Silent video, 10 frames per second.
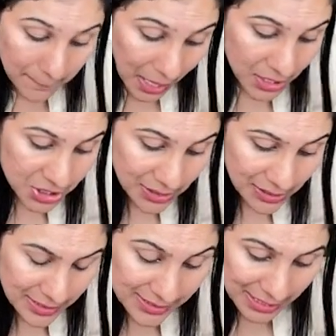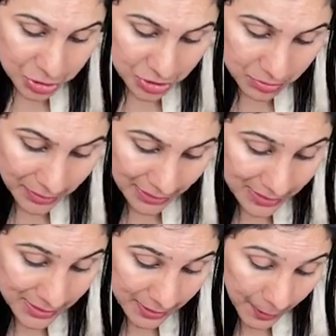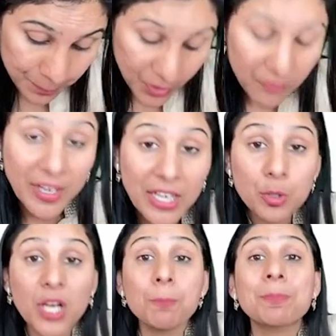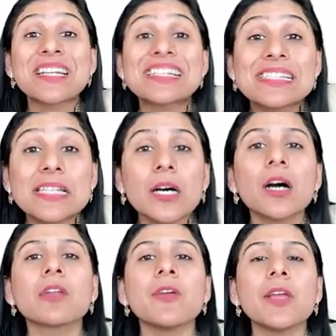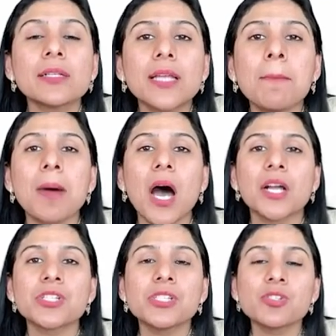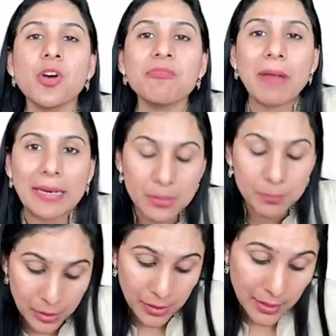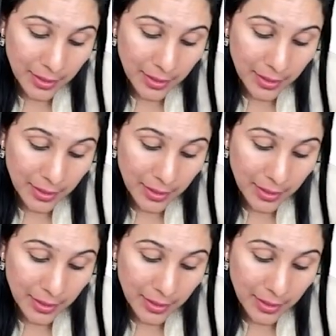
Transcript: Marginal resection means when you are preserving the margins of mandible,